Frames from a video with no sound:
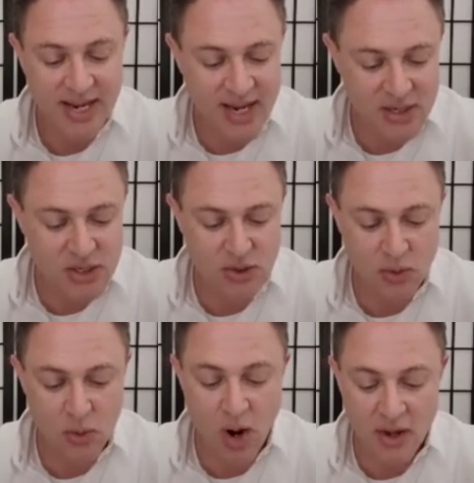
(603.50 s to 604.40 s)

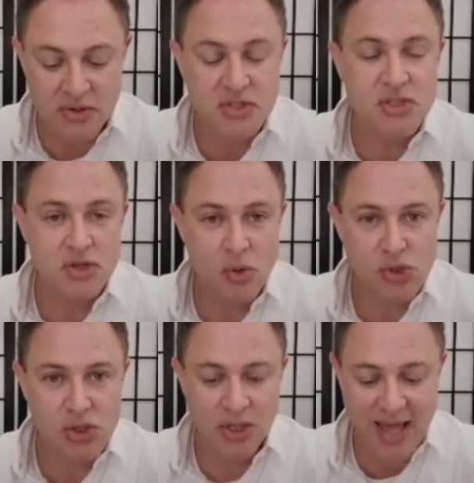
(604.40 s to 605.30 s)
into
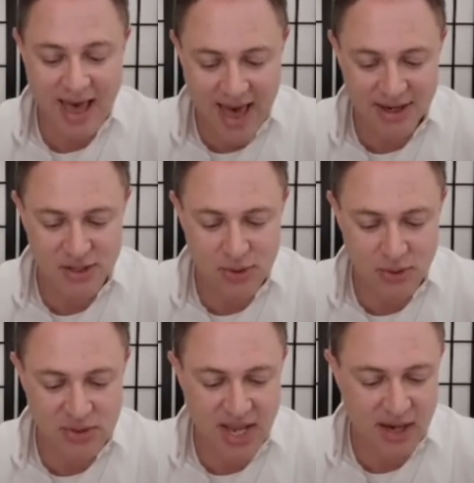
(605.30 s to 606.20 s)
unsocial
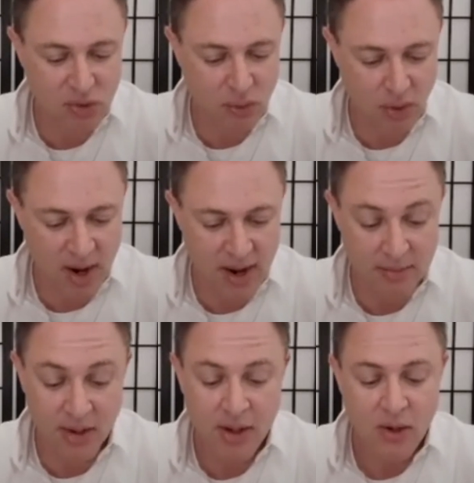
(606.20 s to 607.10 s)
attitudes and
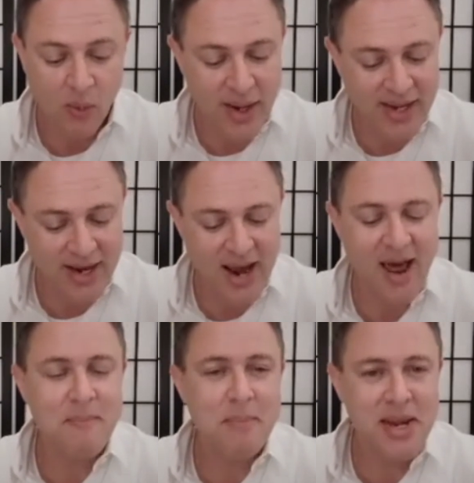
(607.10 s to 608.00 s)
crime. We
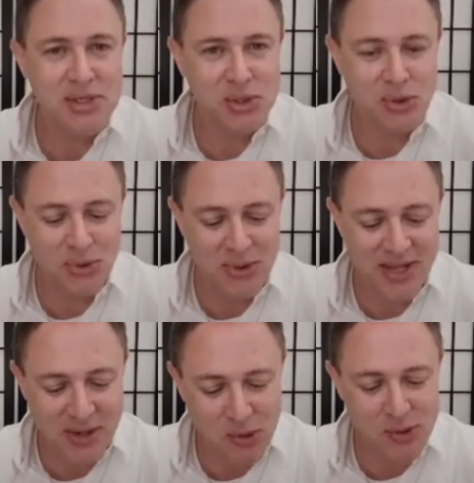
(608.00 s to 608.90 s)
cannot be
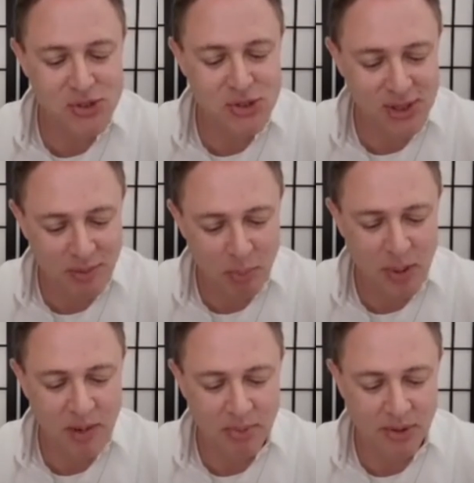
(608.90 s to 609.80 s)
truly Christian
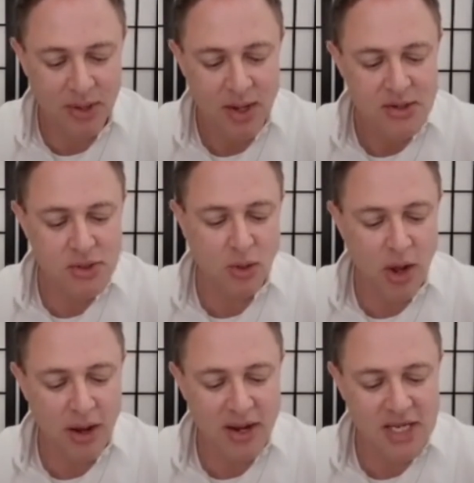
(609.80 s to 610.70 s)
people so
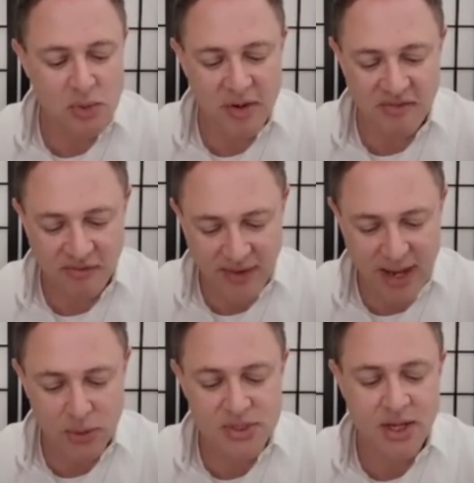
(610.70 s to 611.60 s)
long as we
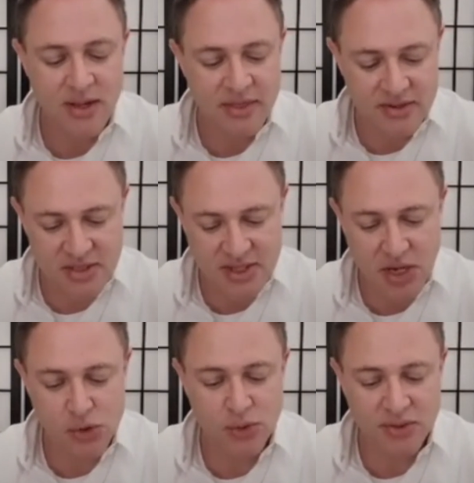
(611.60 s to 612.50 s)
flout the
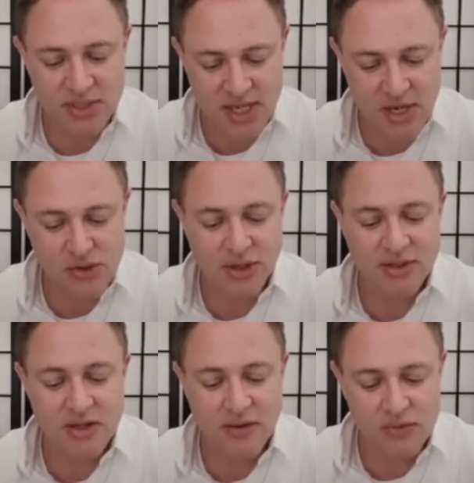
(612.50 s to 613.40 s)
central
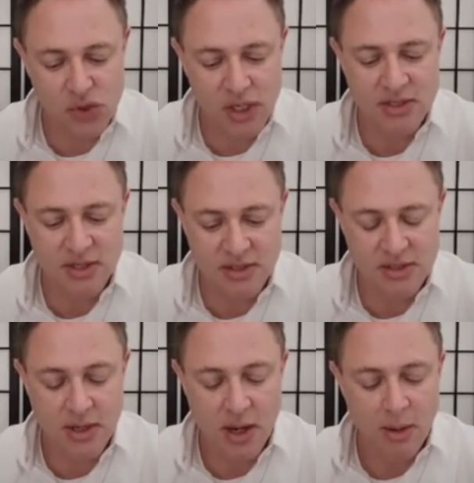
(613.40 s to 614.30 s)
teachings of
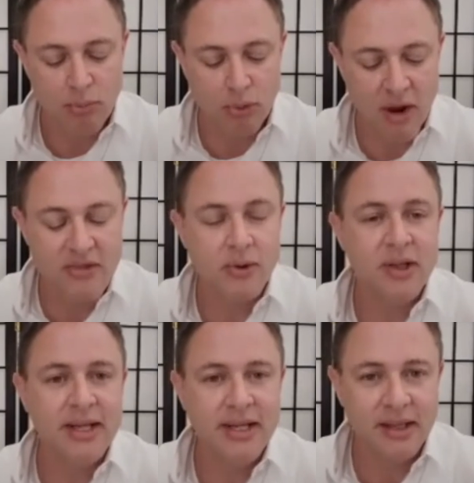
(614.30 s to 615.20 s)
Jesus,
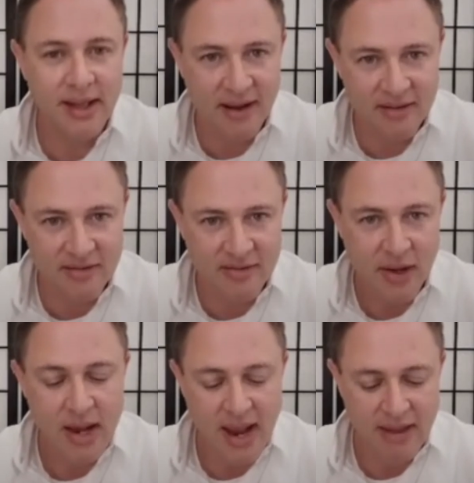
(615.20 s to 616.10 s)
brotherly love,
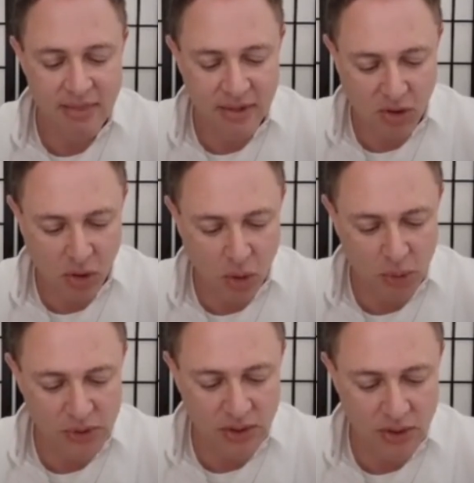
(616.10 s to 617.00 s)
and the
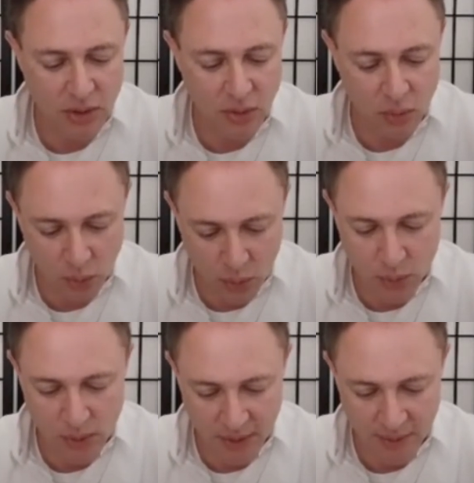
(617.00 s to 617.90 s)
golden
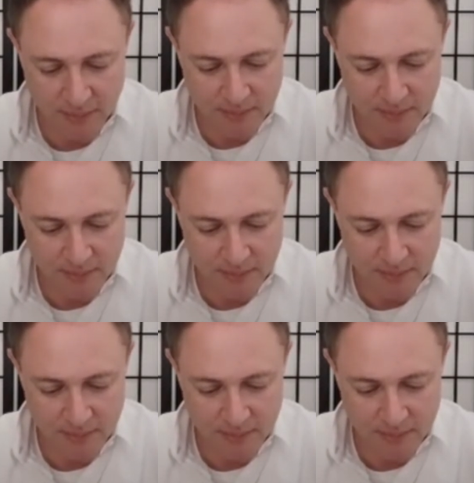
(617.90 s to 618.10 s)
rule.